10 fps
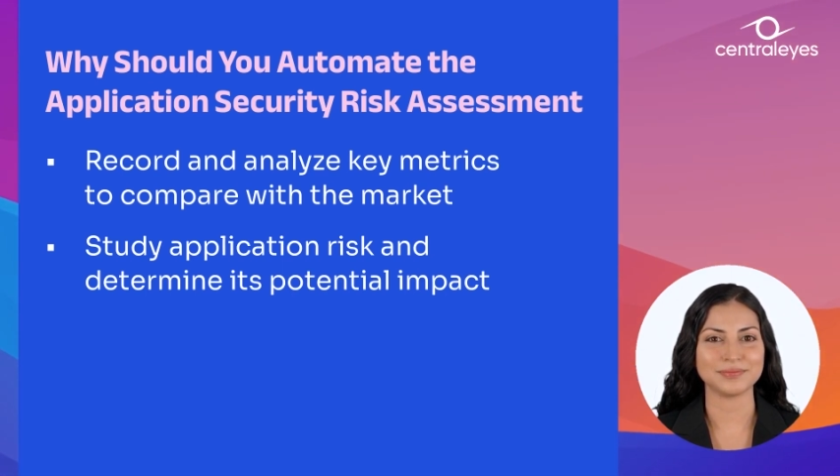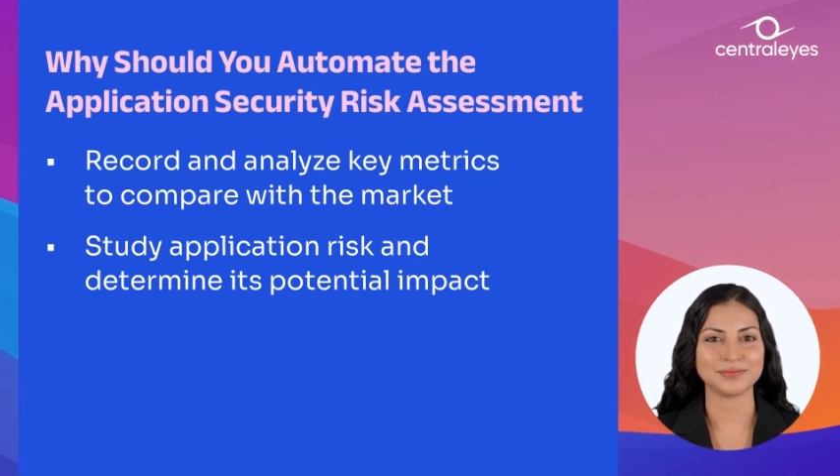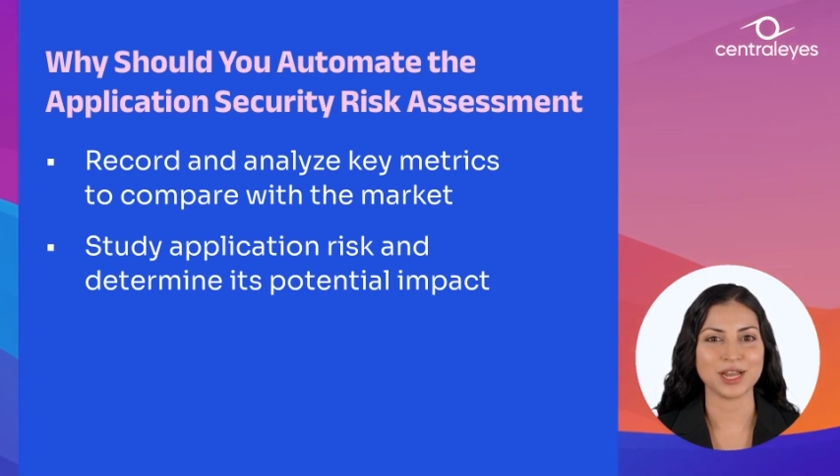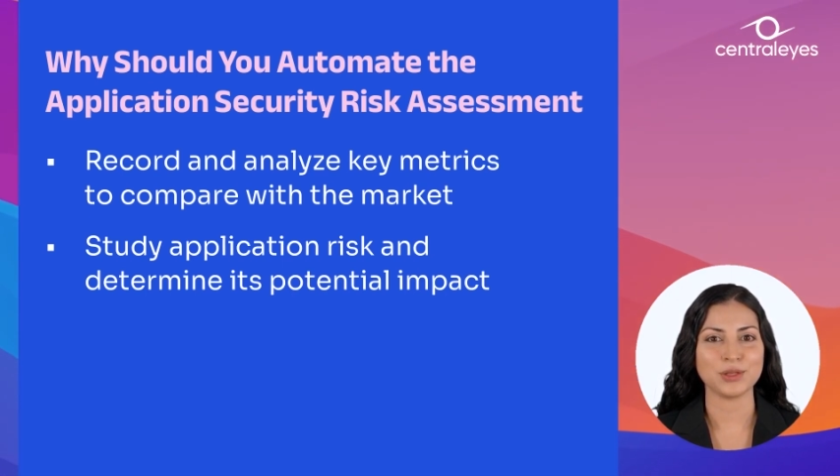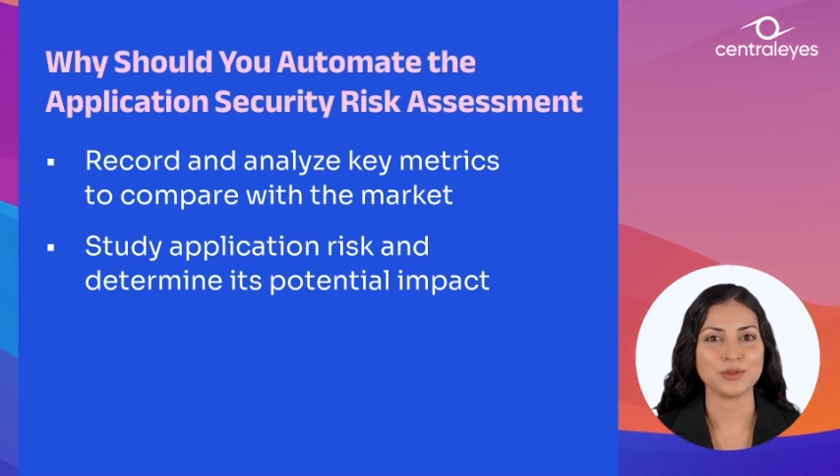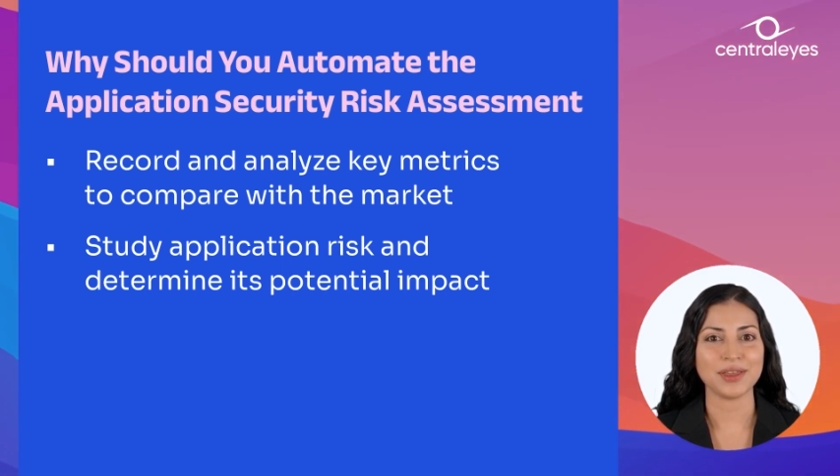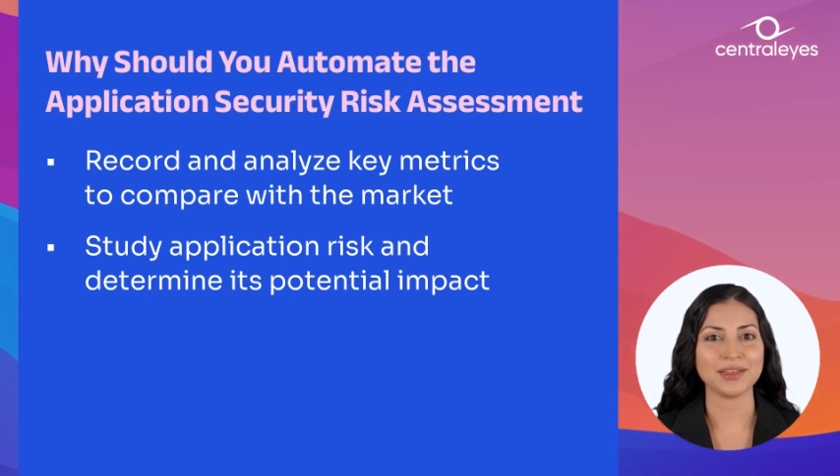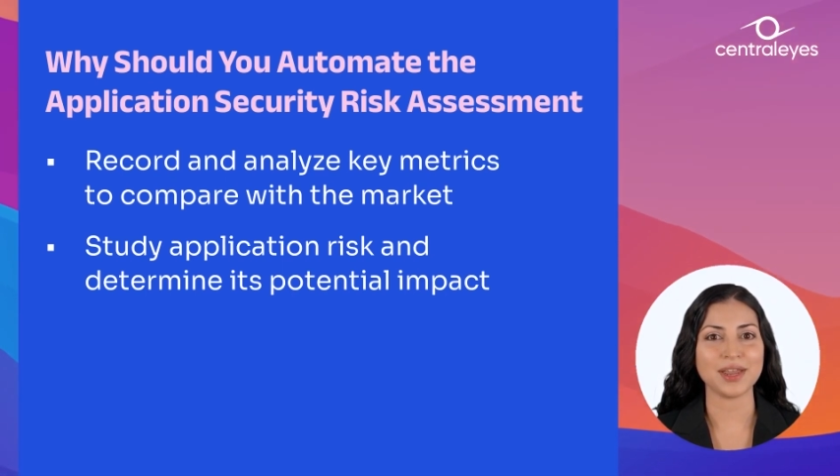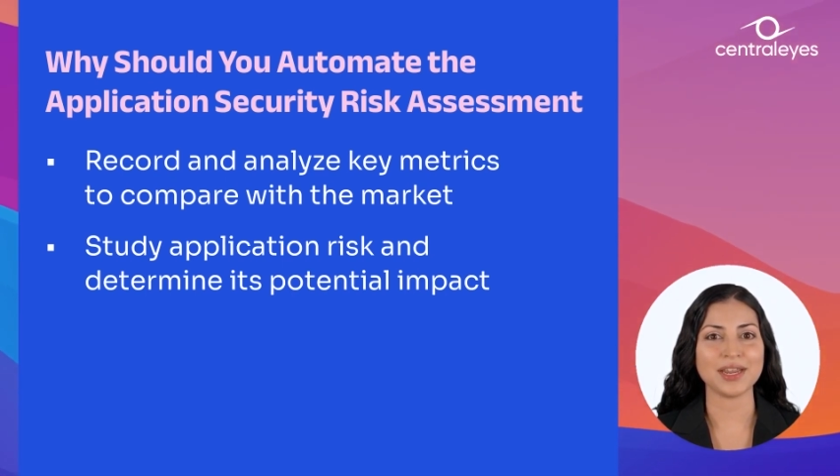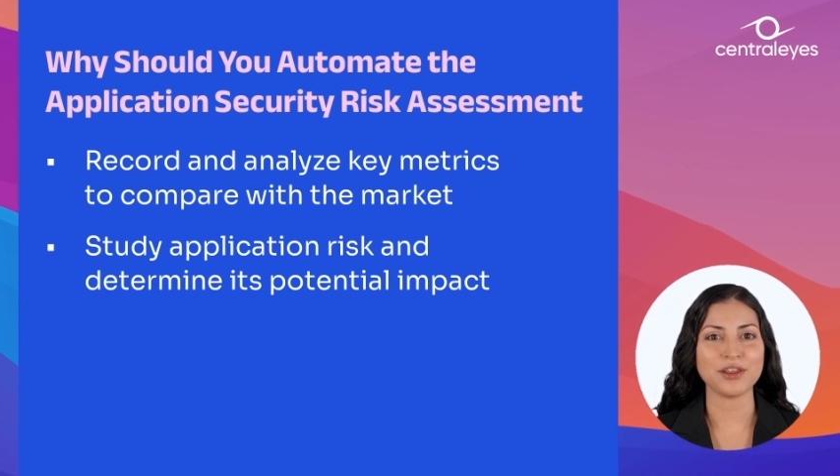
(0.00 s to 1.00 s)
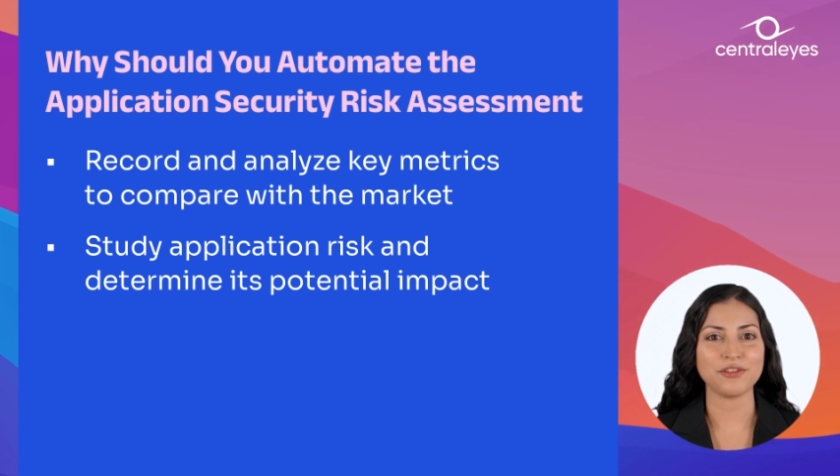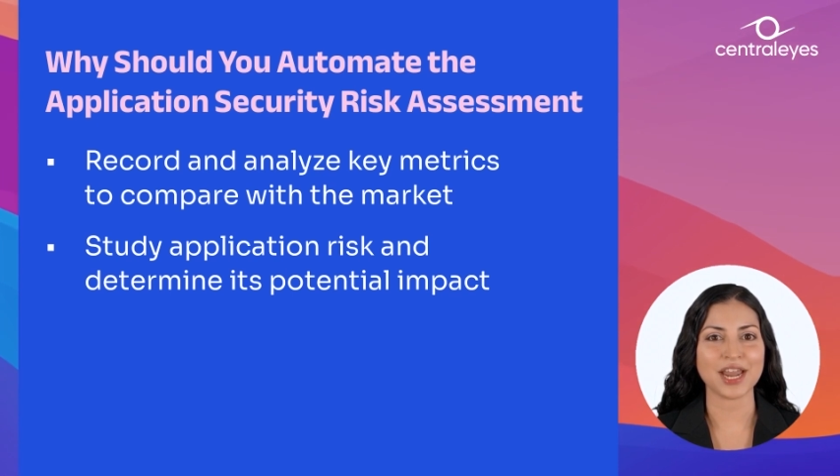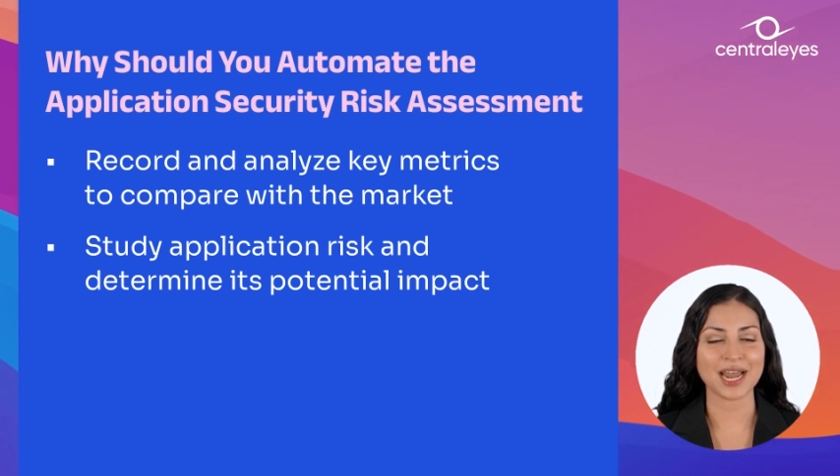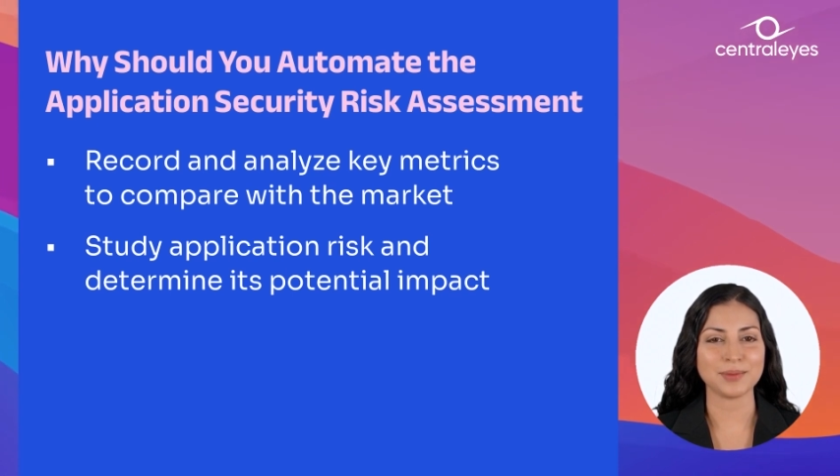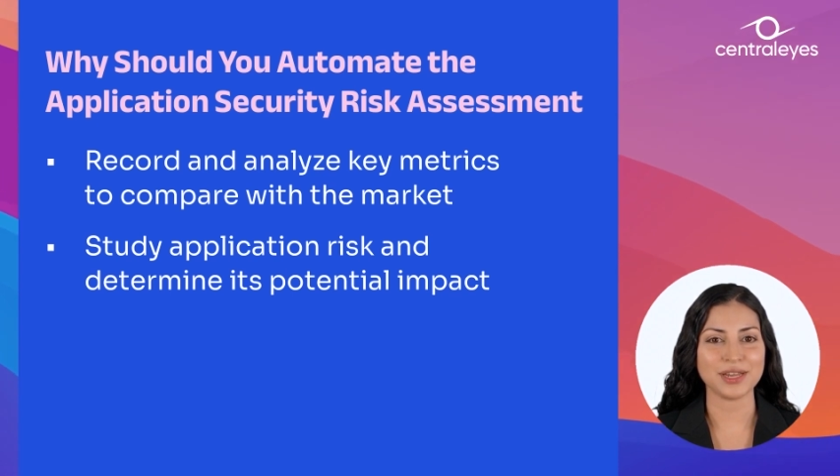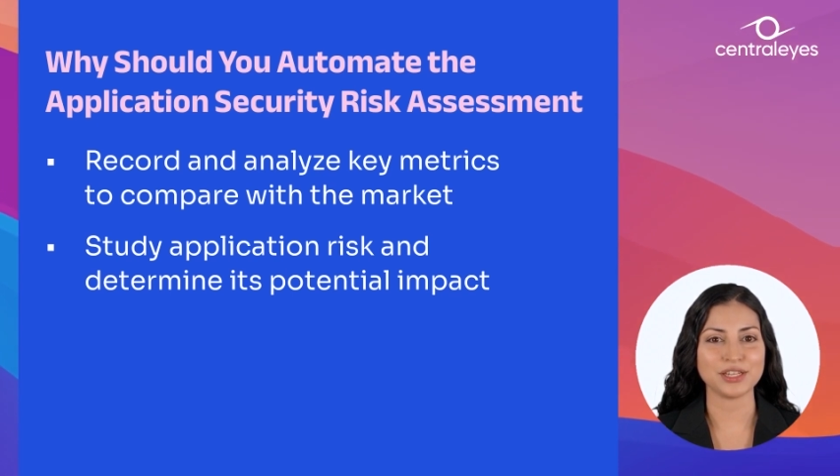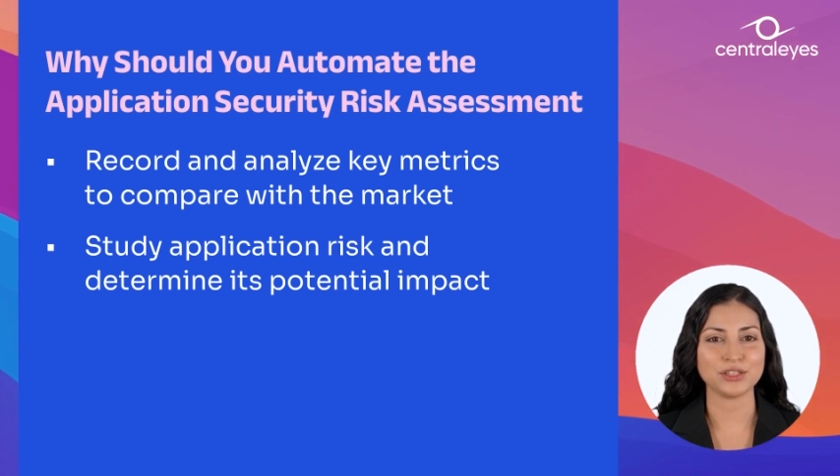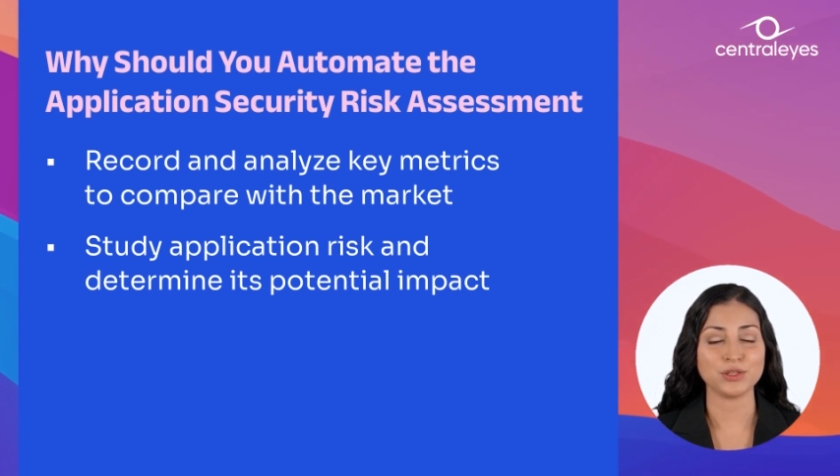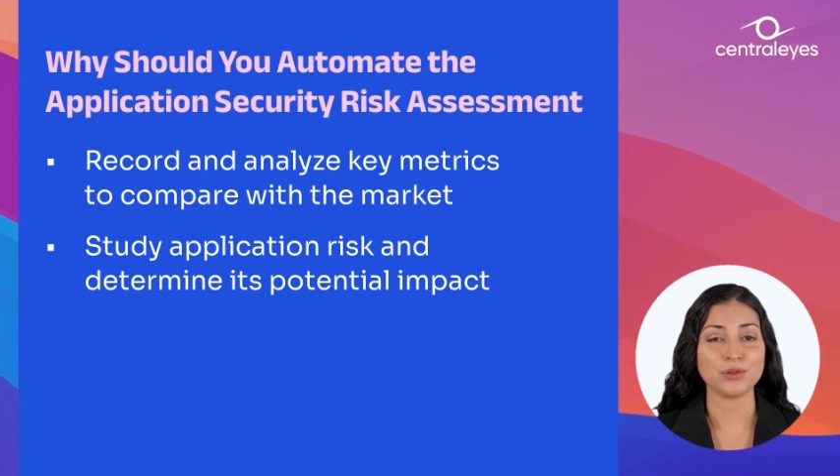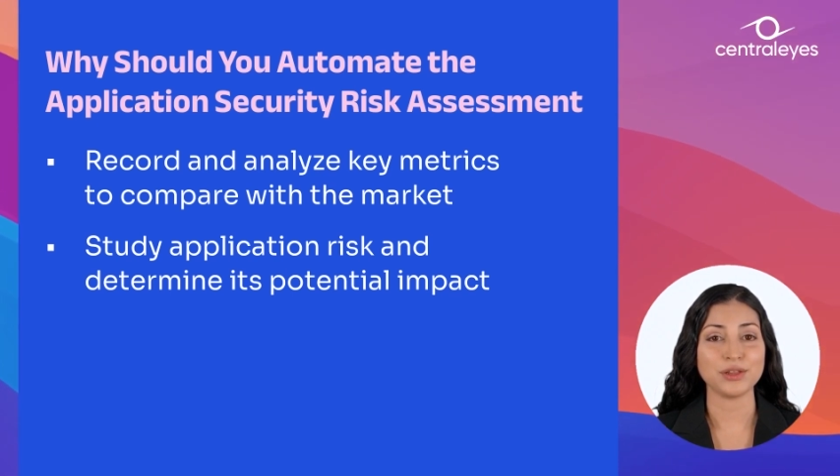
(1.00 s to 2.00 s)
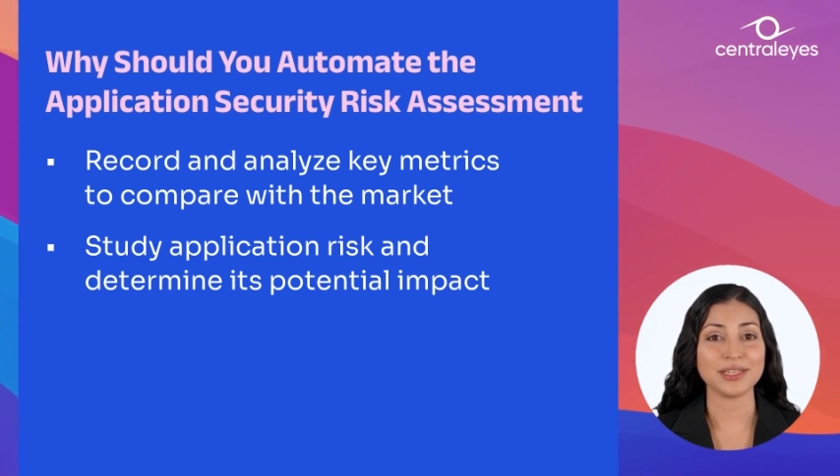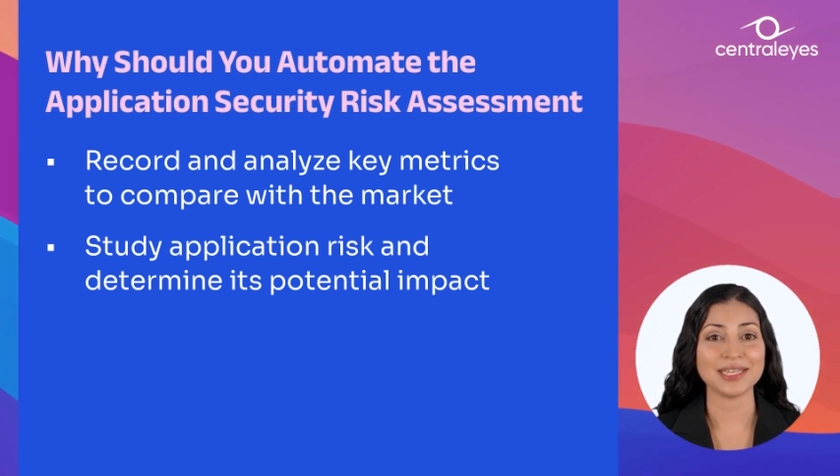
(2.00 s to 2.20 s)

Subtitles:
Note that not every automation tool is